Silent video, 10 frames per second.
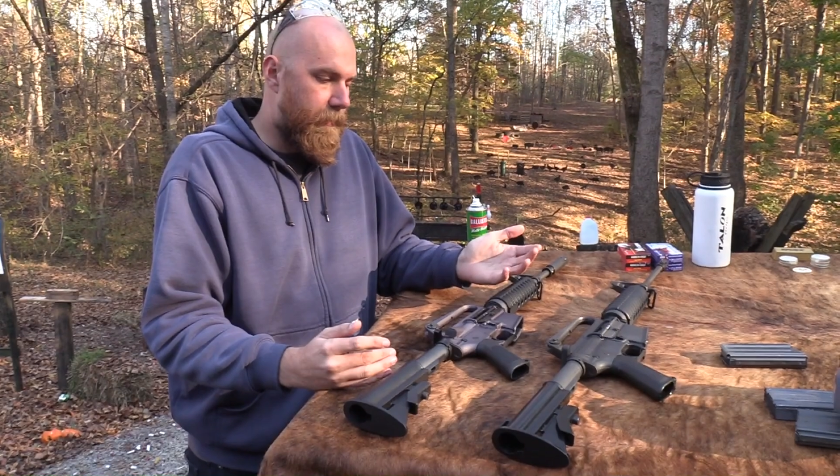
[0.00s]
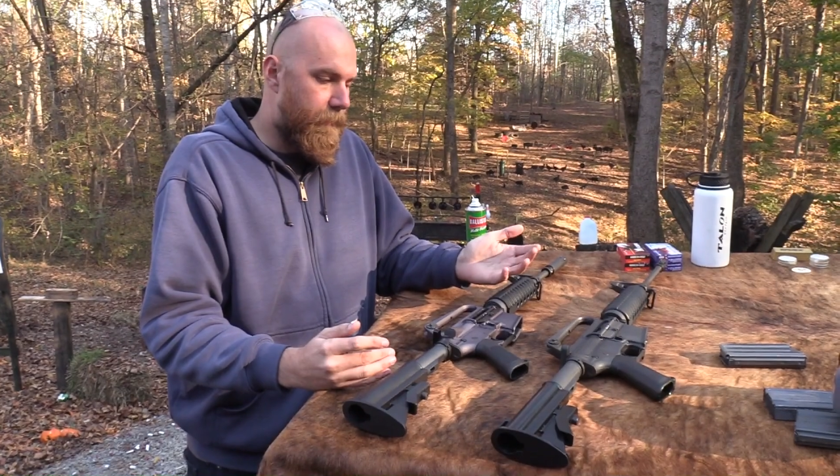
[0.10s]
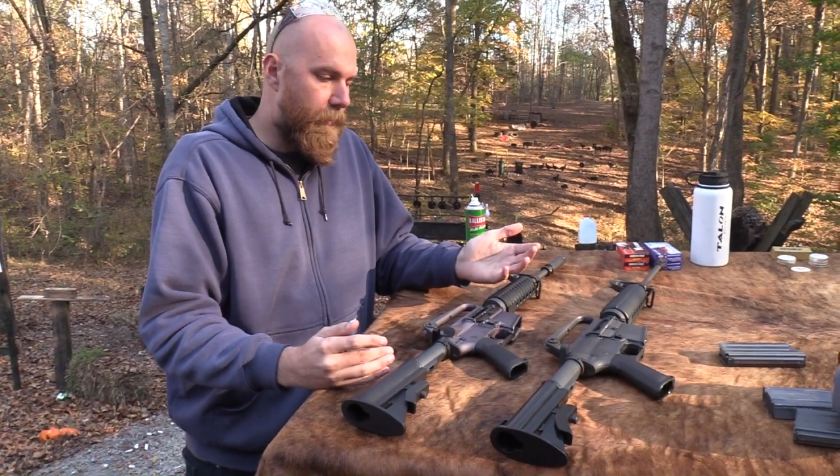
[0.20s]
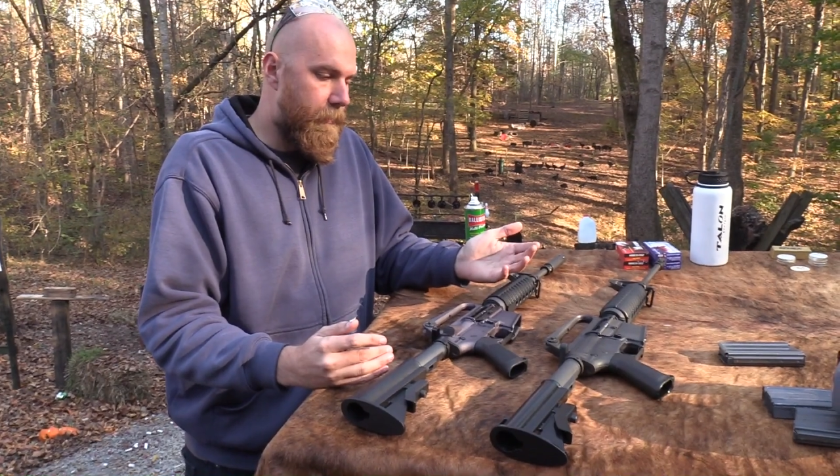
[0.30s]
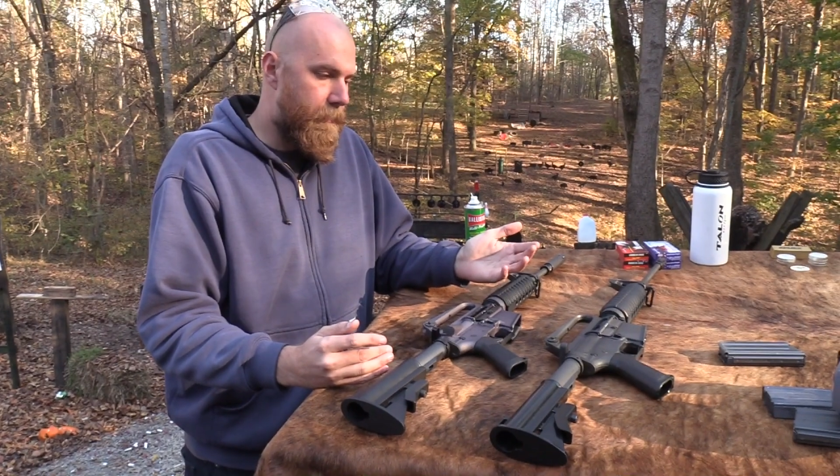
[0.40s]

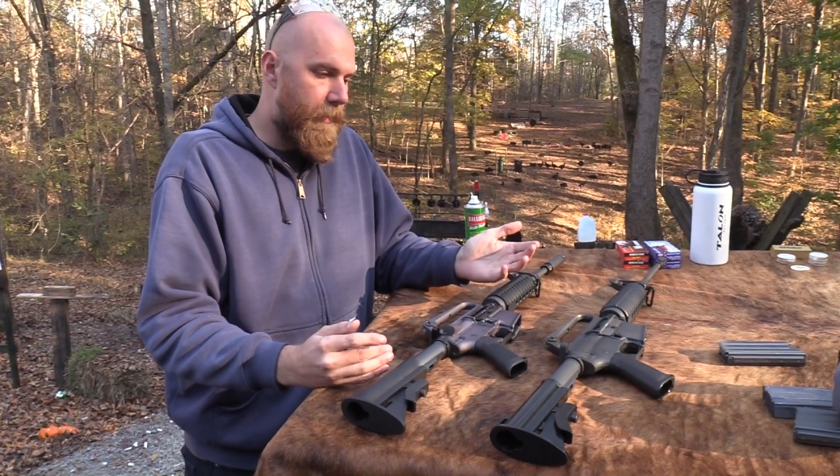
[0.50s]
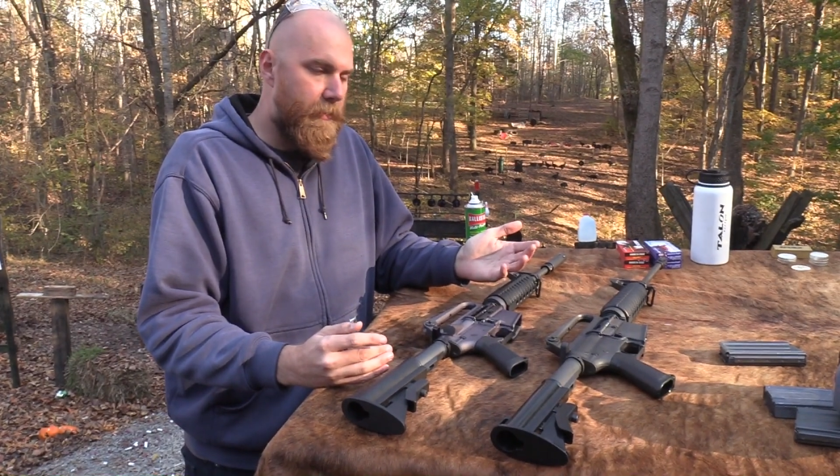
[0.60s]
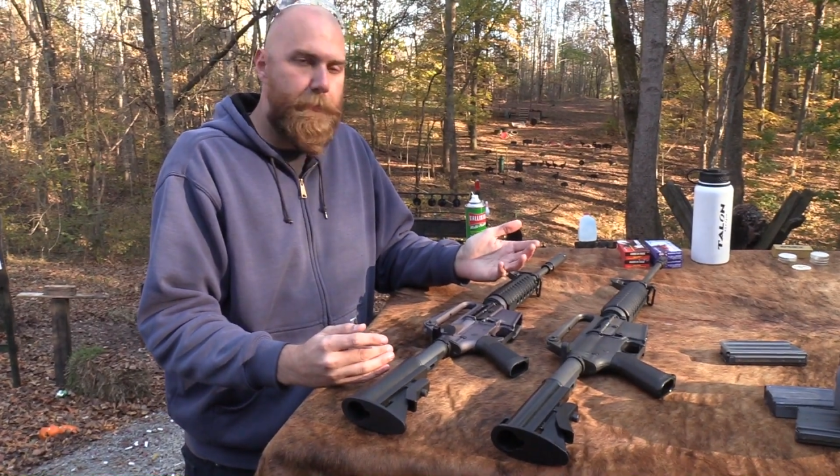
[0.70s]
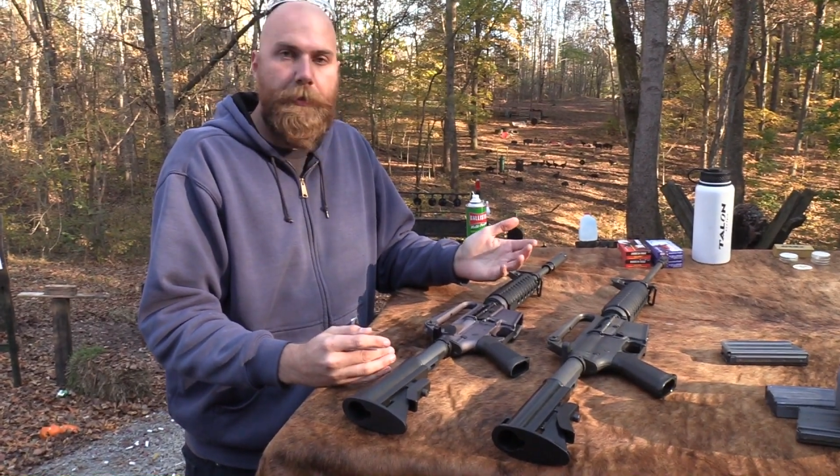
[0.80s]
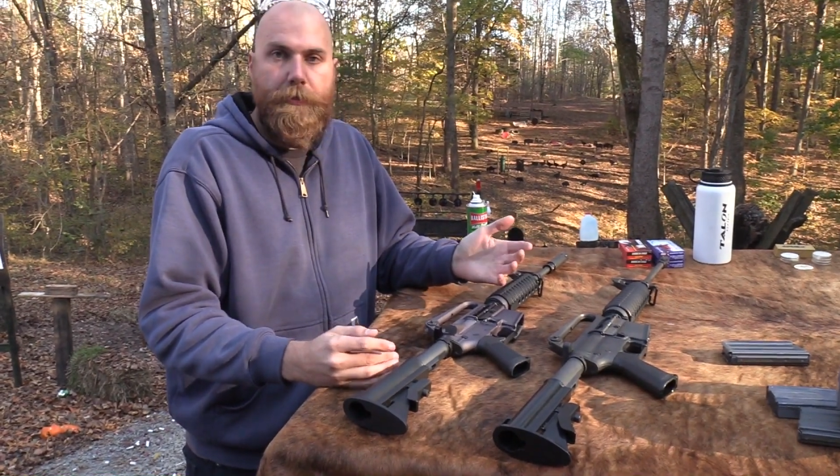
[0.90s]
informed them that
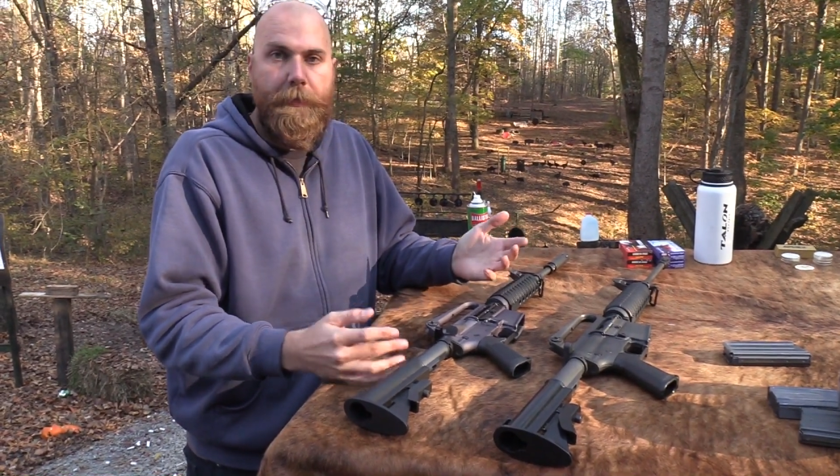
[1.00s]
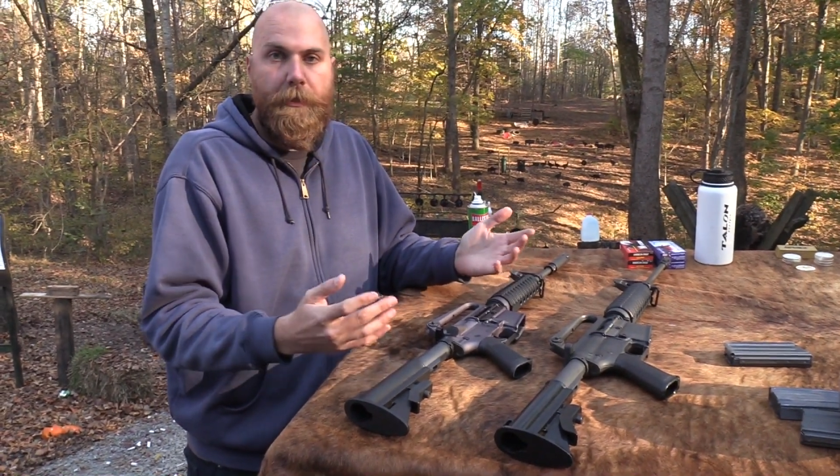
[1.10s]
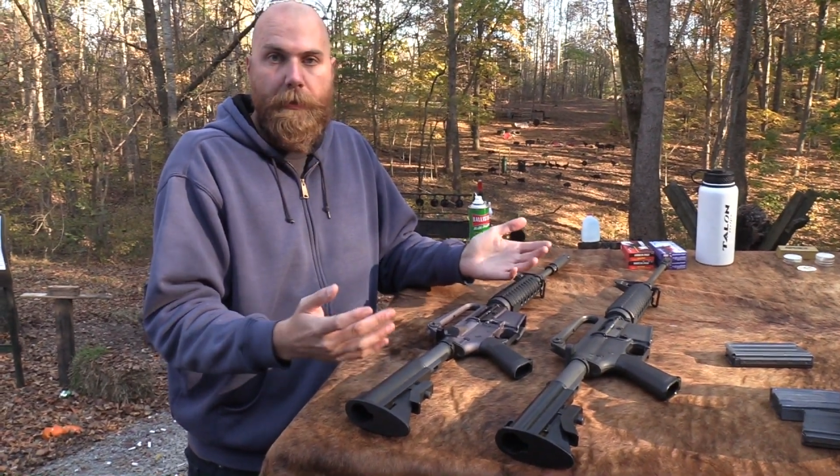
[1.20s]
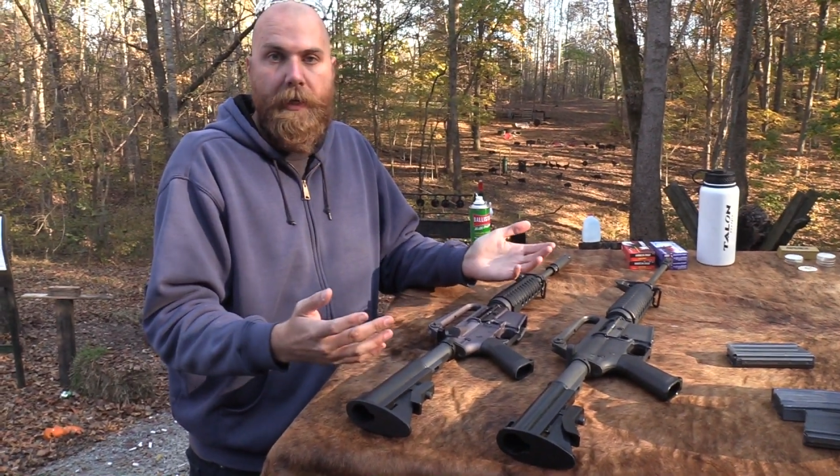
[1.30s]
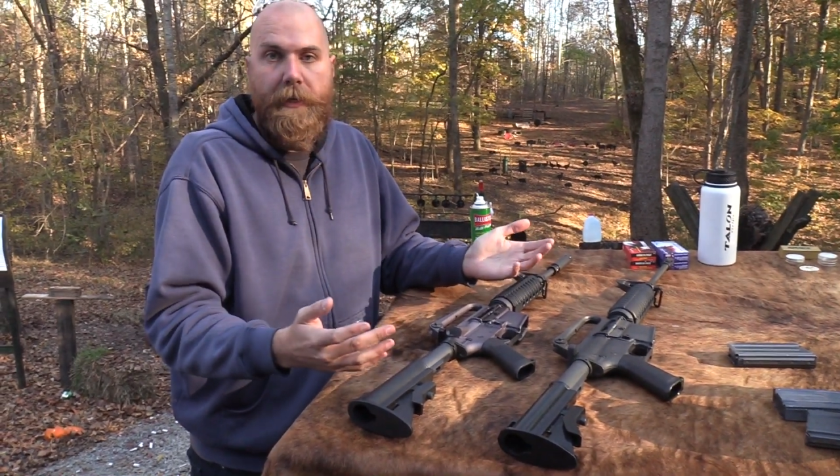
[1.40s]
it's supposed to be
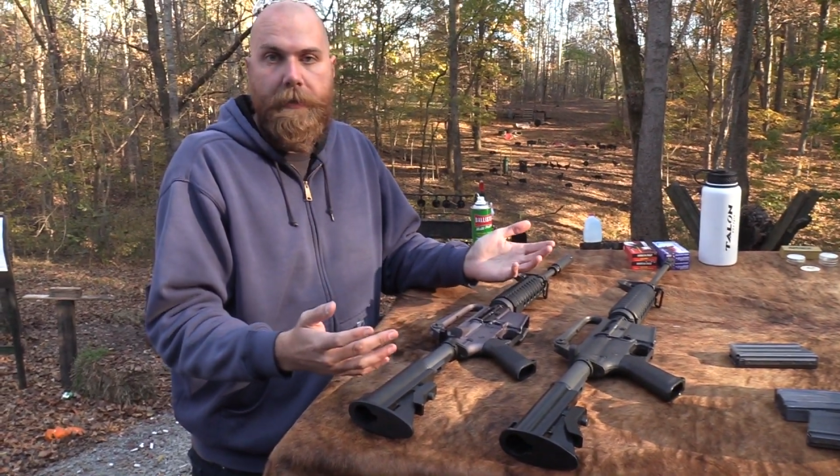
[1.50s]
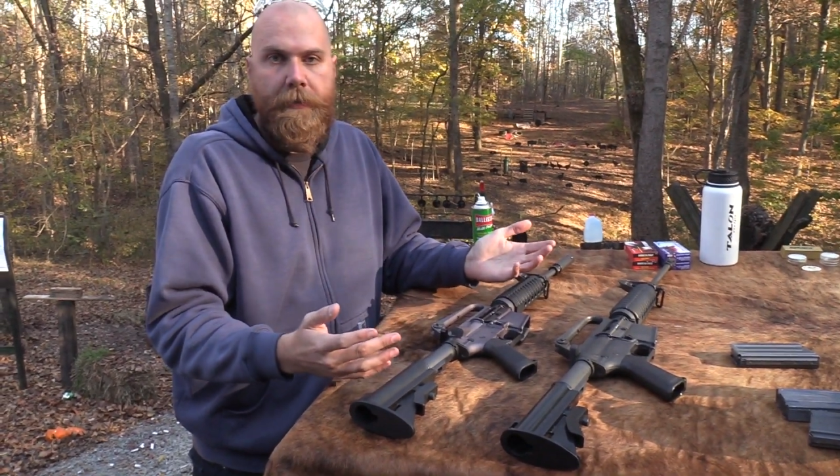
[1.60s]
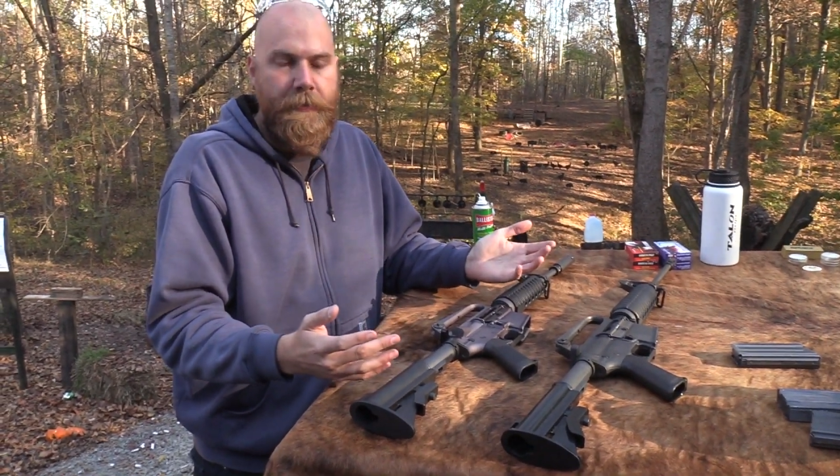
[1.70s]
gray